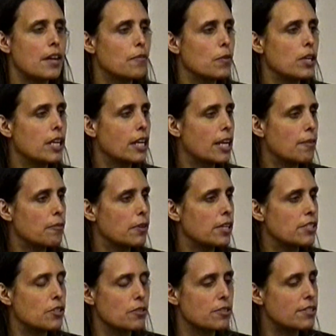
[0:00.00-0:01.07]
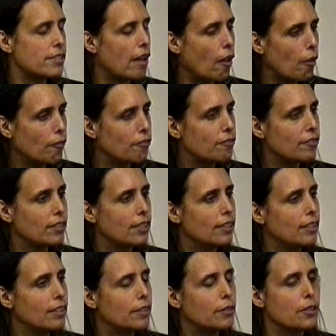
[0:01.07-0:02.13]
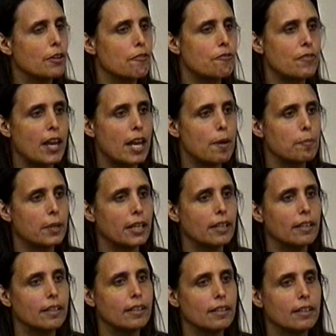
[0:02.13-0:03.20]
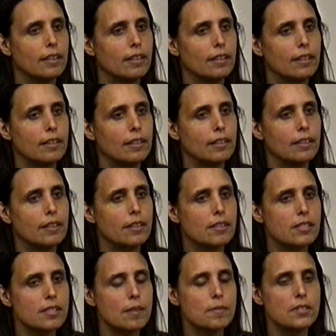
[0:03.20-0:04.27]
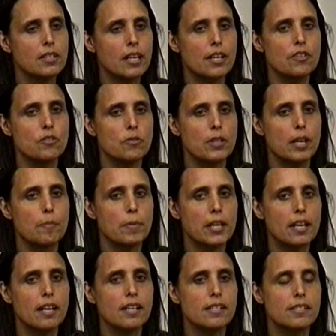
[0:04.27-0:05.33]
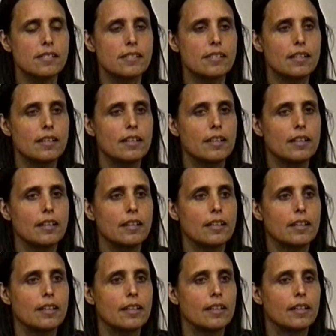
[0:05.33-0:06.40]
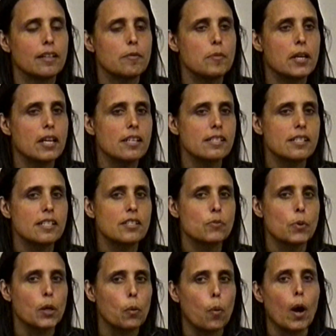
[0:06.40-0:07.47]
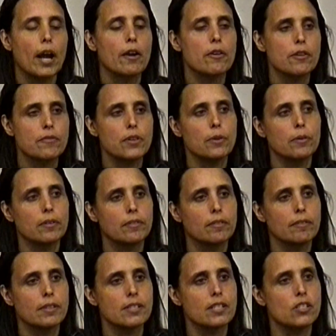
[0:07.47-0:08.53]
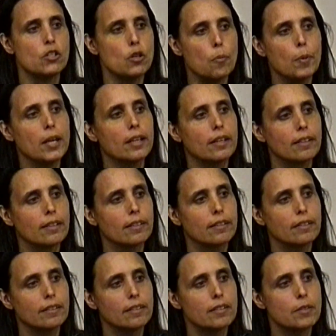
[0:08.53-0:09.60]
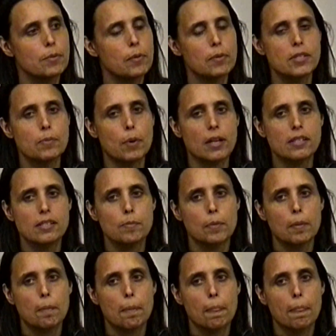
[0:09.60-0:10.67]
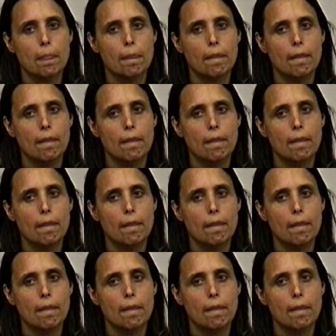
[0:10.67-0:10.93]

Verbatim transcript: is that a breathing comfort is yourself and your family? You know, sometimes you gotta do that because because it is required of you as a human to be responsible.